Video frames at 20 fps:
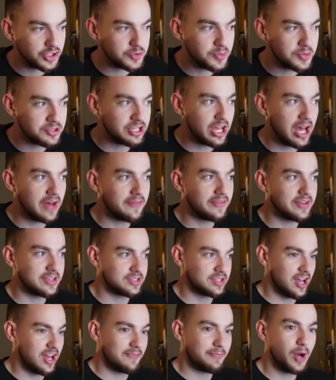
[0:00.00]
customer
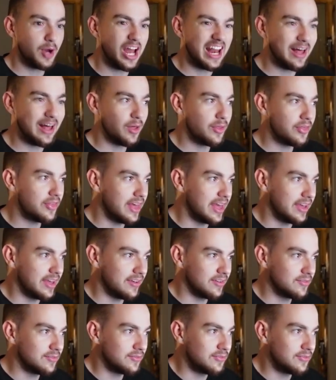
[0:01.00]
service, I put a little thing.